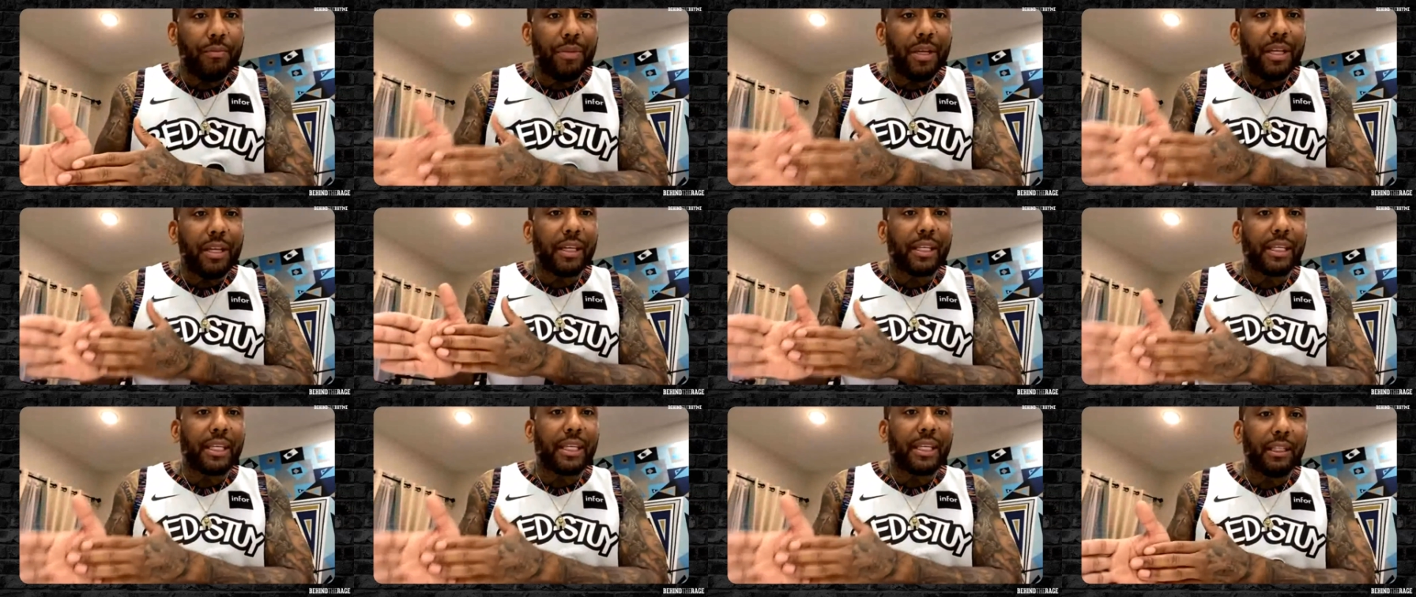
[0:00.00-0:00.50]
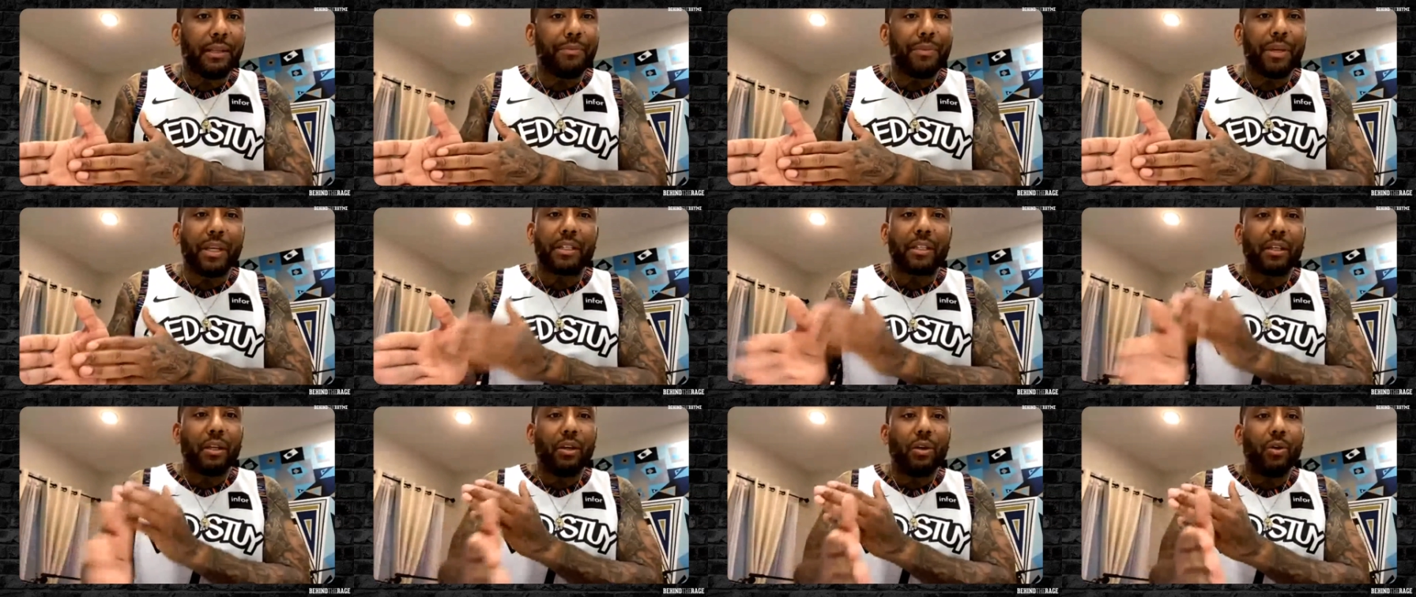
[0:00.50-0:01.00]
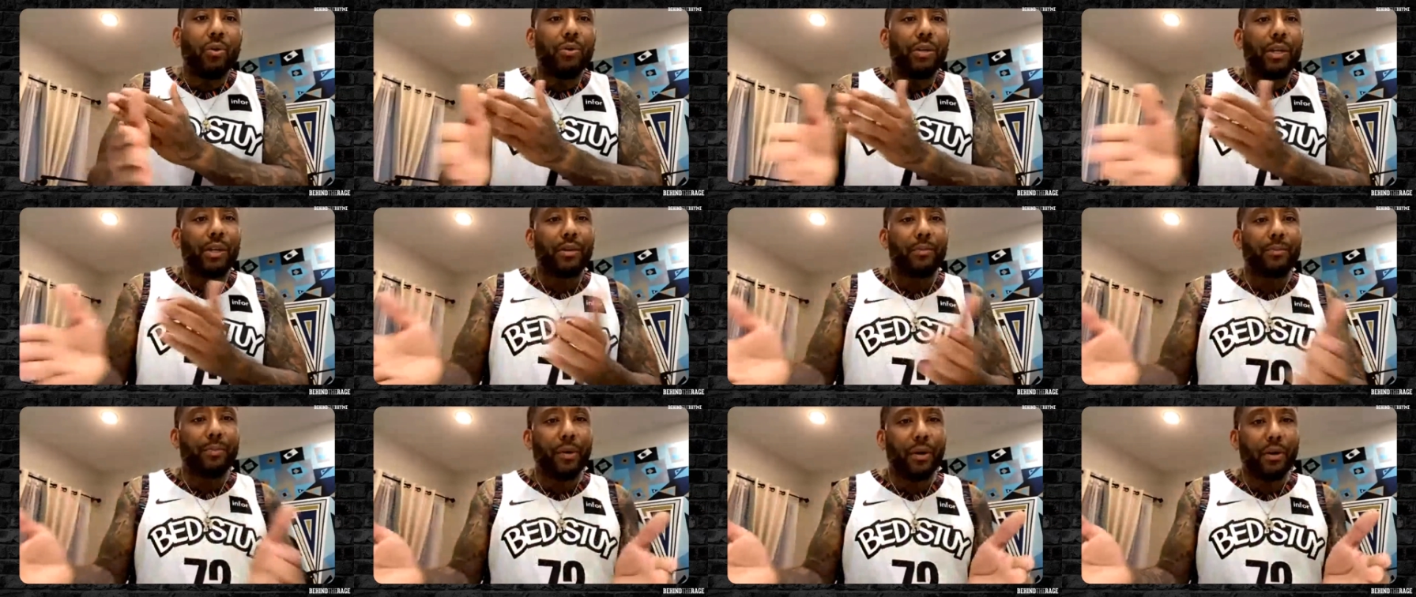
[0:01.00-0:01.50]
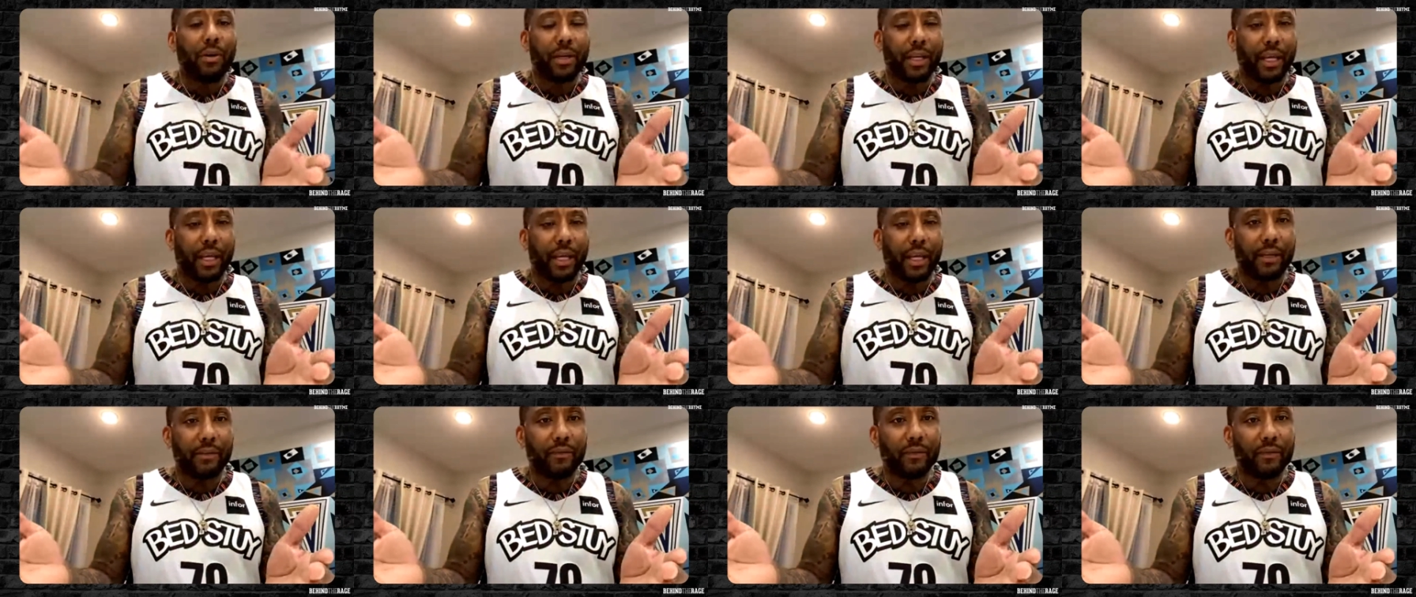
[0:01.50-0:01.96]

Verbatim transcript: me and killing me is a whole nother ball game.